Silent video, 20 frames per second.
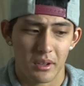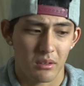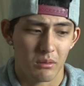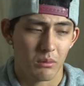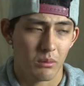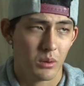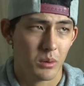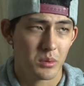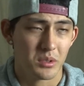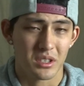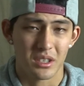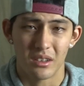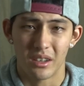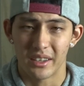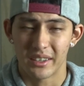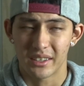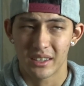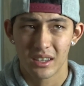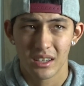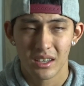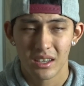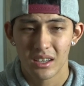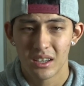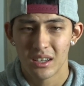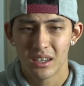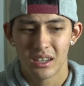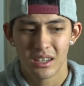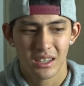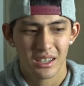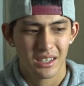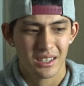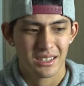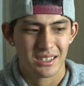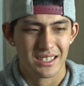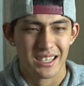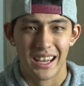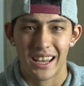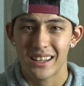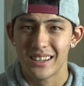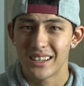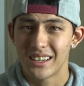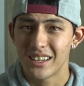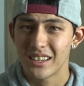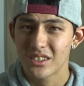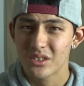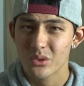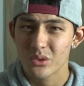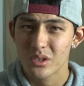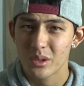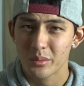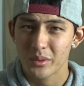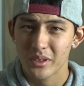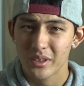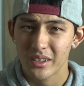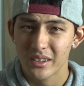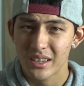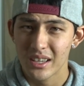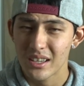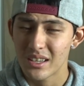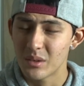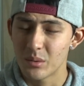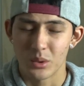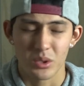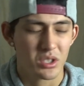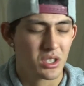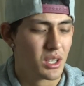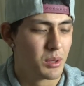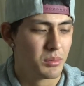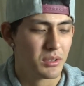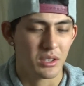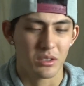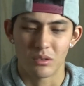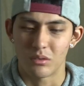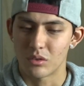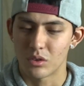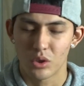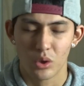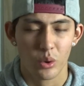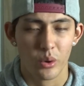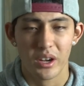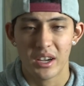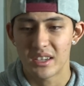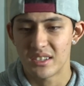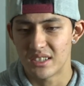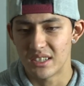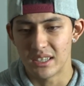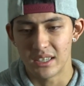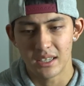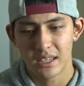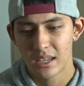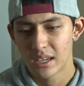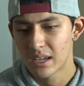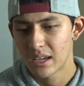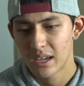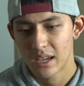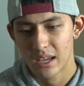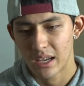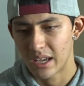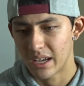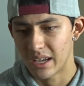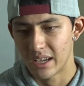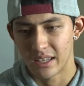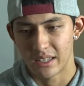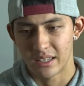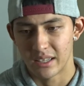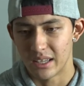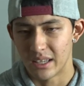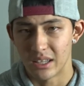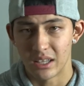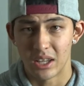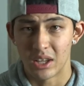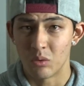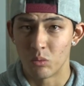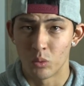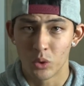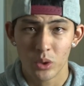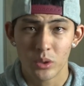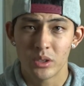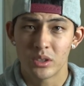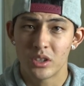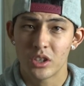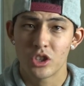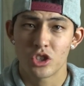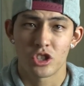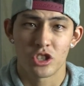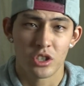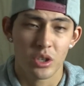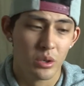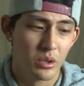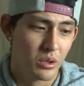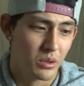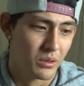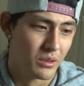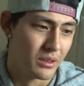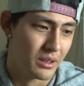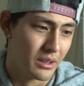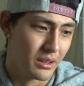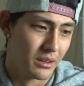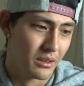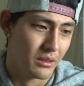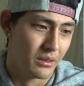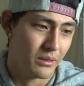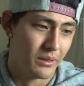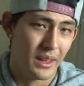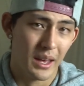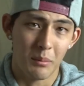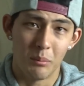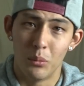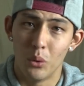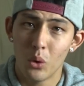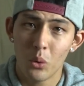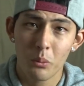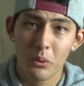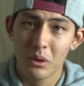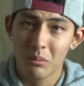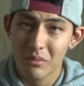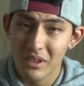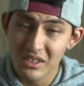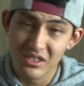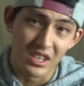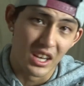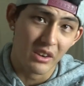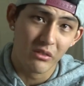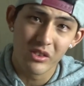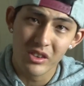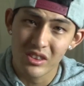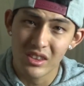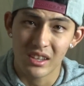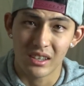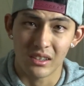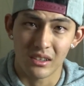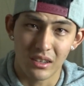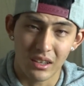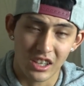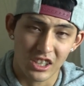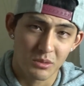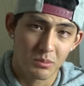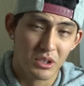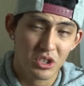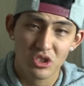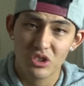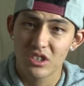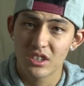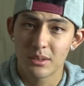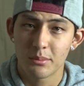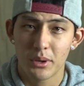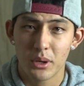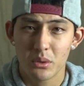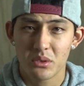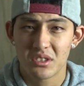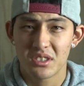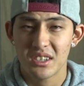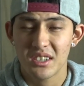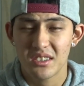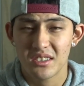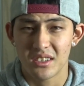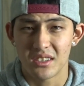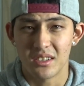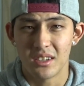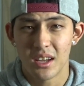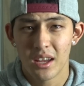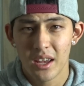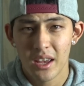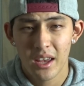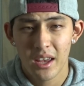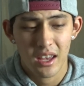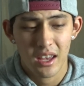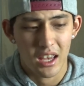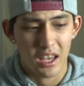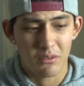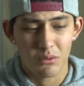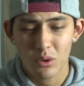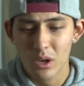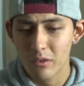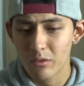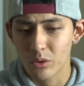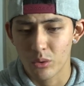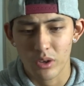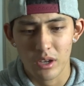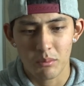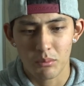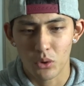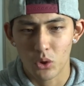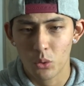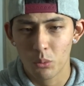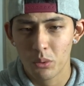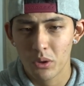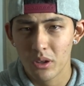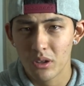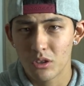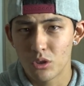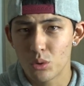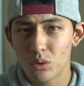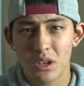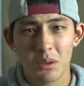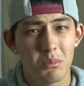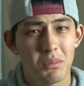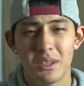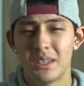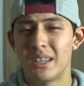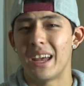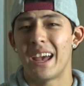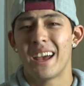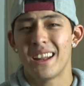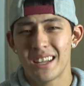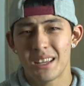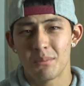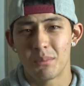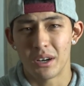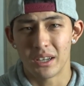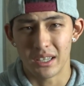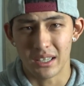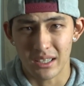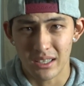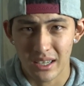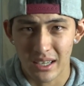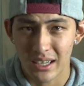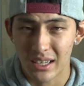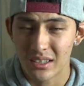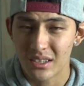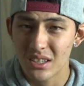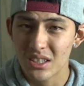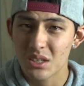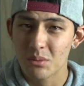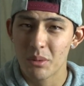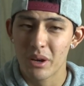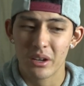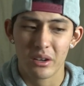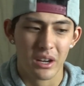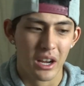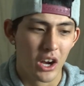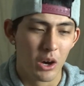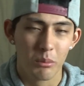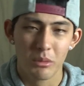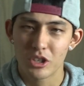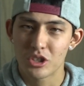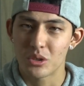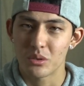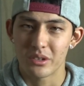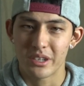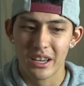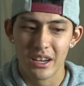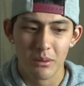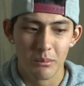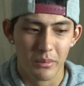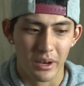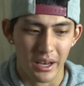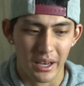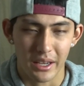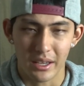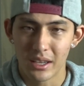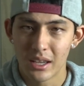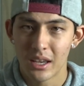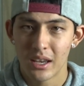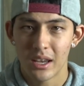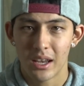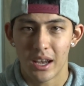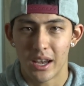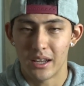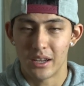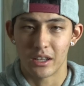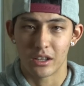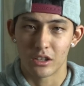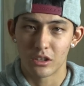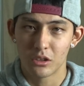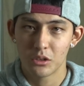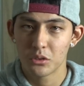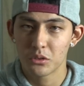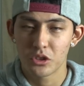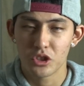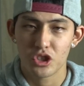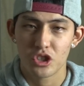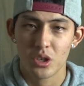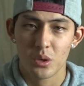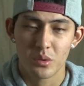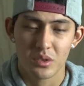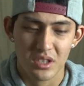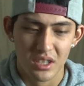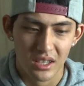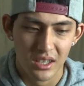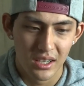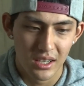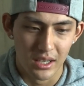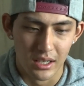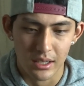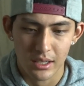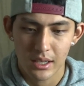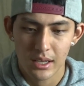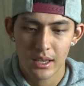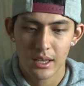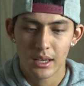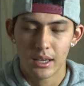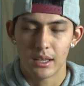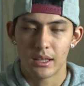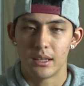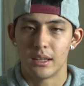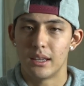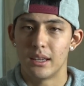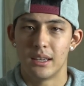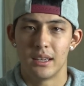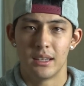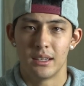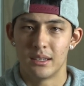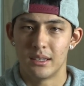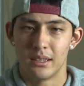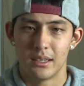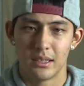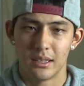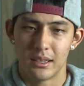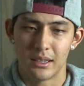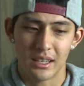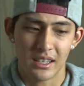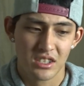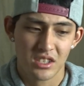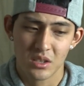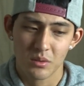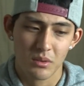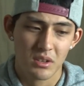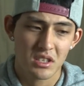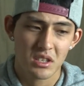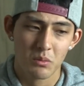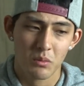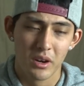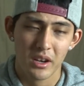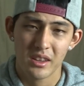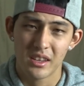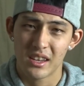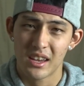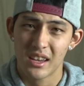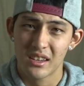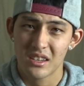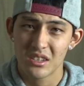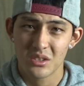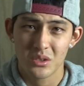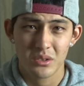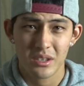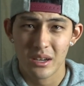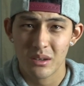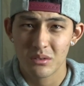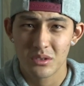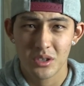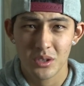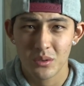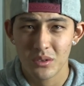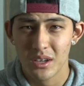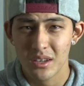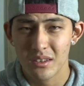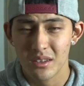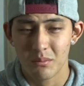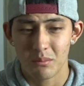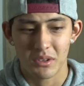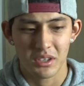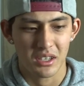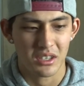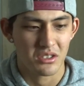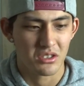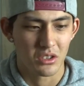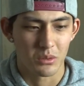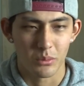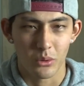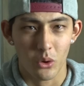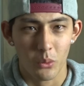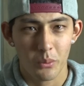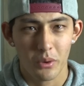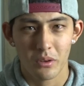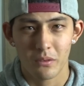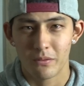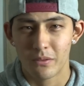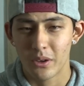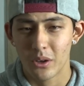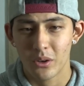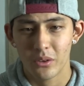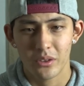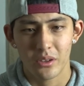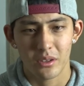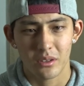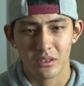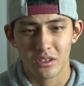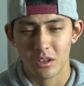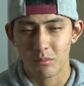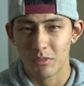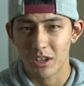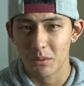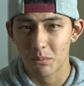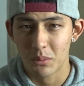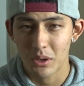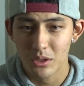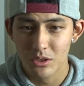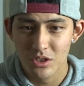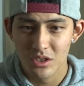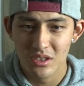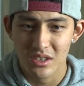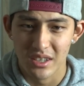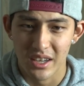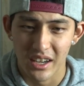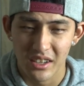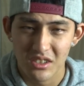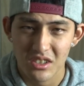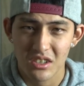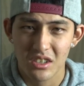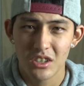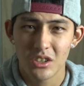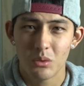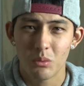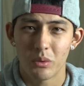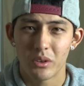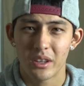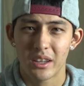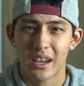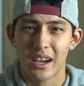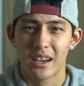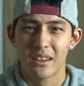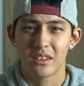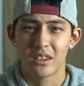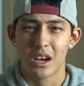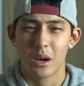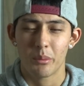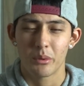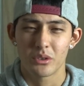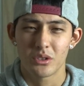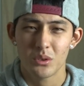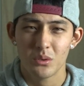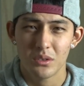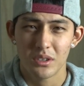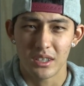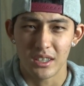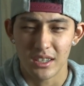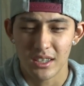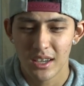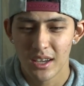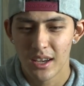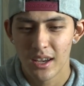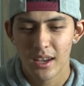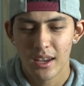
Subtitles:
And what was it, like 10 innings or something like that? It was something crazy. And it really does show you that bullpen means everything, especially in the postseason. If you have a great bullpen, you can beat anybody. And it doesn't matter how much you're down by. And it clearly showed today. And that's the reason why the Yankees are down 2-0, because their bullpen failed to make pitches and execute when they had the opportunity.